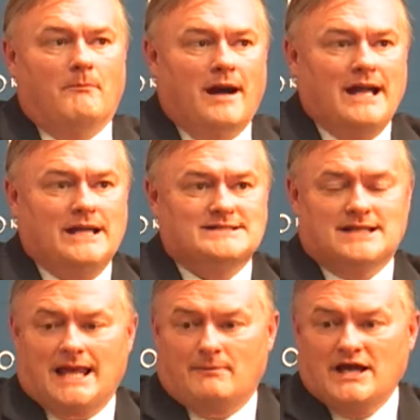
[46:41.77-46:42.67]
It's
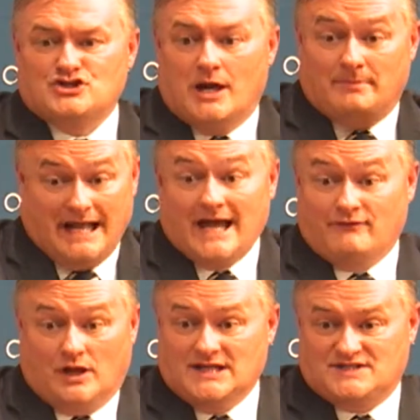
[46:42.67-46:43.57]
like my job, but a heck of
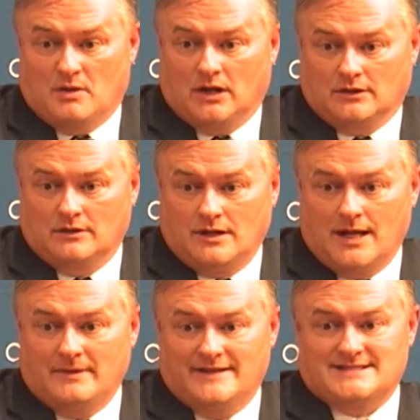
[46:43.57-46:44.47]
a lot smaller. I
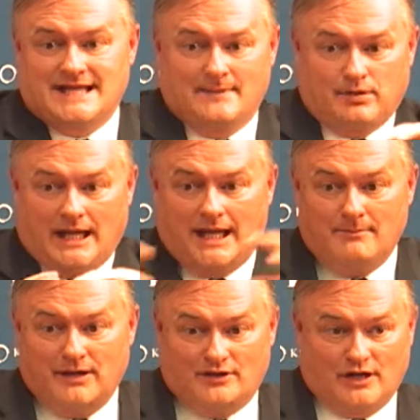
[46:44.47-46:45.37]
mean, the state plane
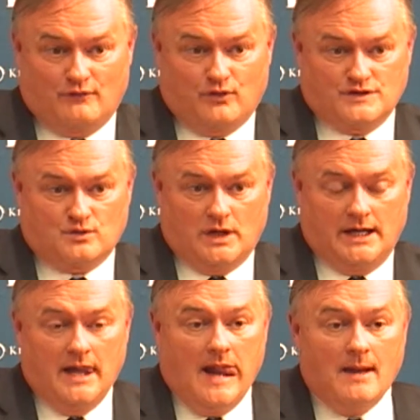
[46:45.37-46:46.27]
compared to Air Force
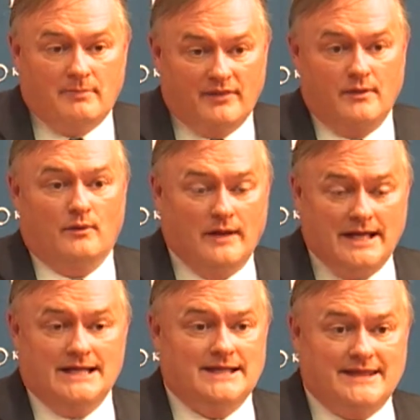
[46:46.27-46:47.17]
One. But
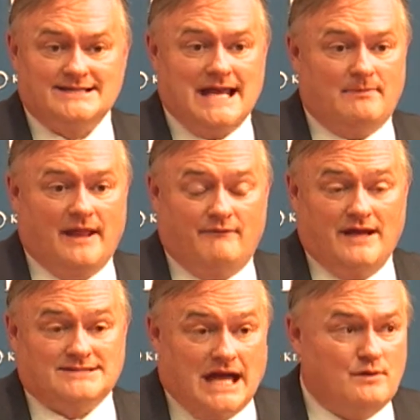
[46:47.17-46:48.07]
things happen that
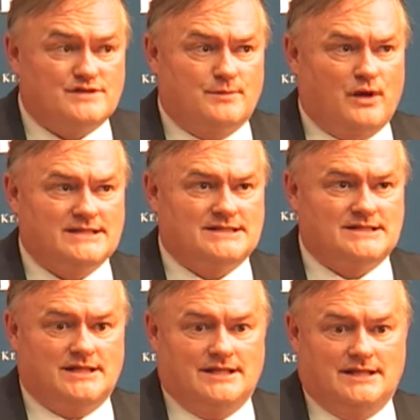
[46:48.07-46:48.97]
fast. I was surprised
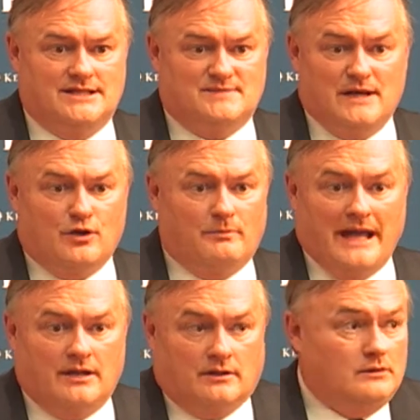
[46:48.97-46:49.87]
that Speaker
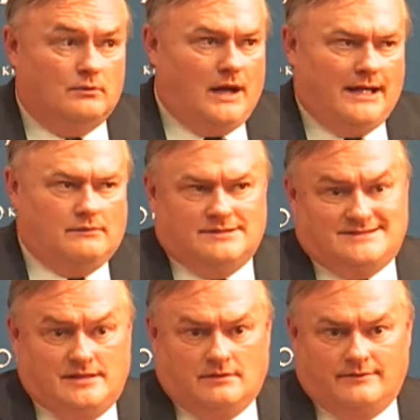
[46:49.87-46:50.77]
Boehner, who I always,
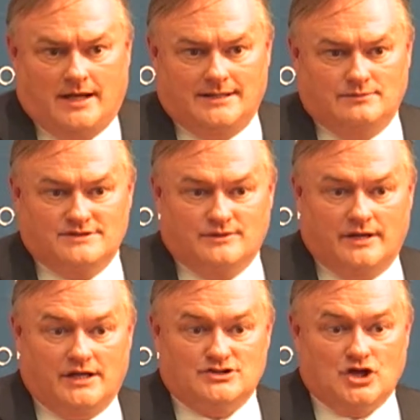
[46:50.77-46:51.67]
thought was doing
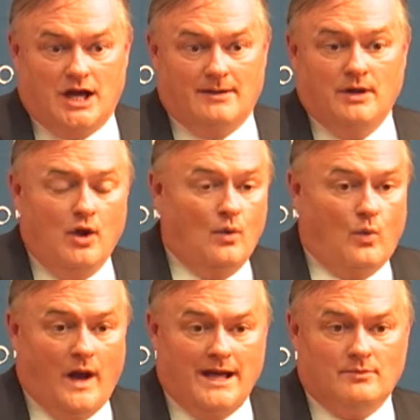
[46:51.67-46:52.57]
a good job,
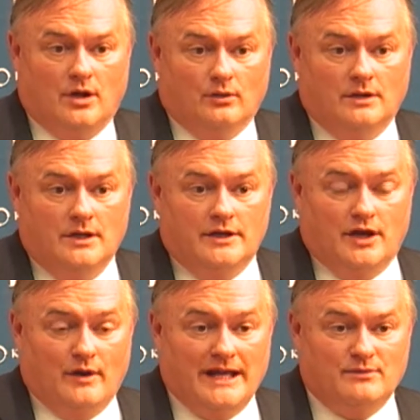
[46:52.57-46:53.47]
whammo.
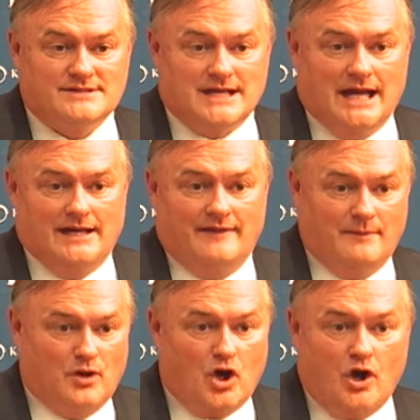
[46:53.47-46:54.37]
He resigned, and then
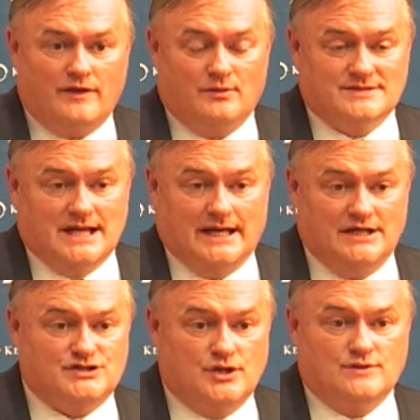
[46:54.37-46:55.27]
McCarthy resigned.
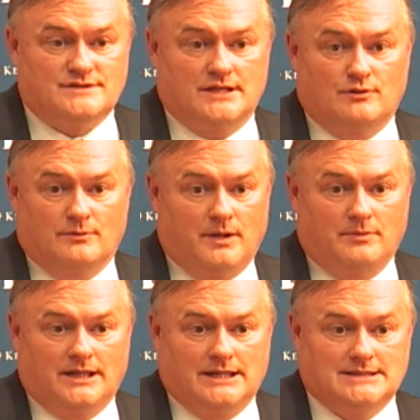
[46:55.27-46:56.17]
It shows that the
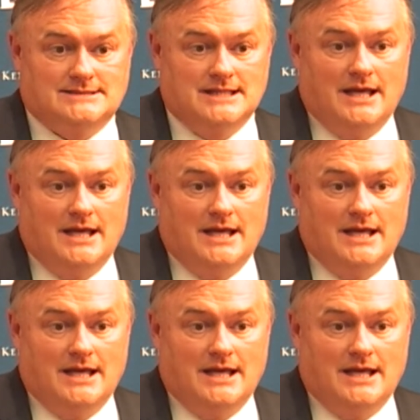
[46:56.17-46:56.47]
Republicans